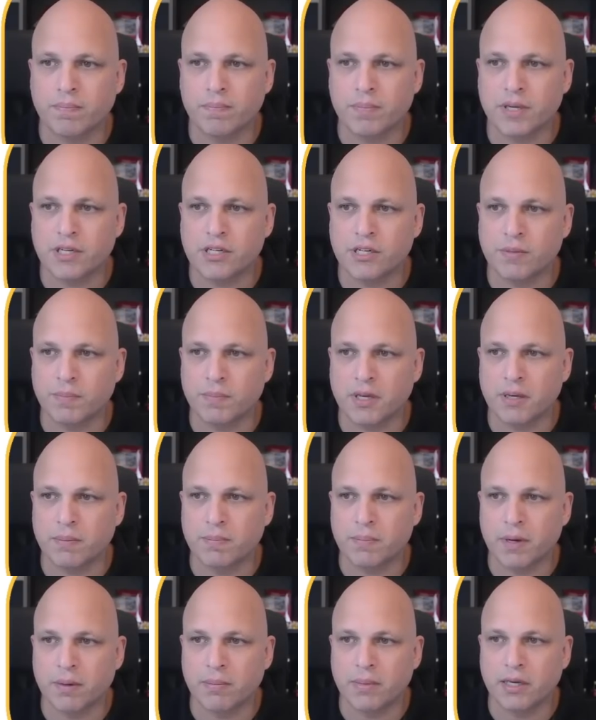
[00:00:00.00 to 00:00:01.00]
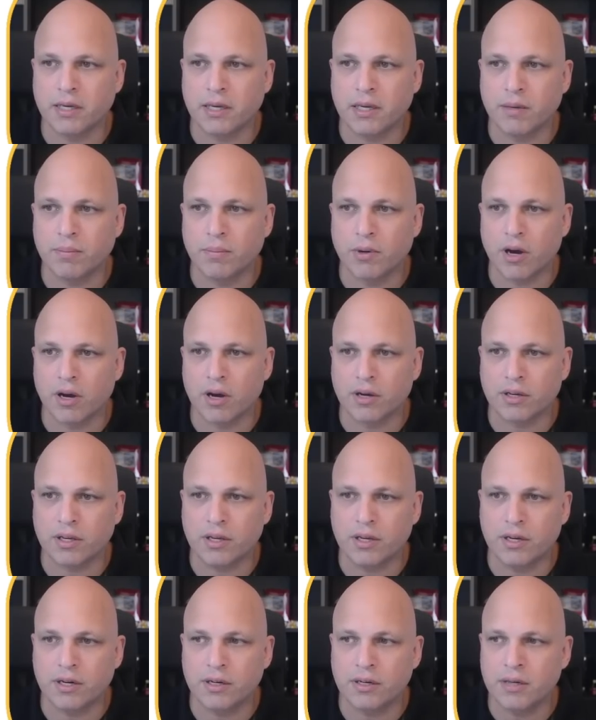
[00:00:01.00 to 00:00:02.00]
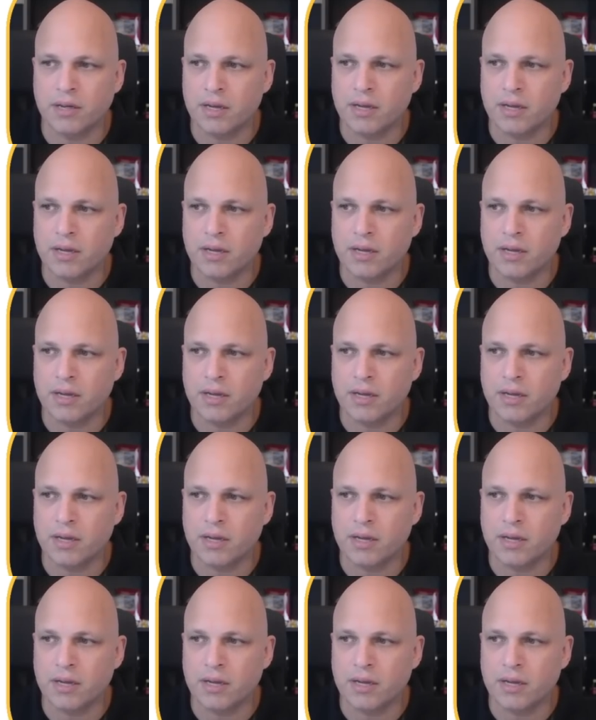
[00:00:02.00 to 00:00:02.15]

PGP public key block here.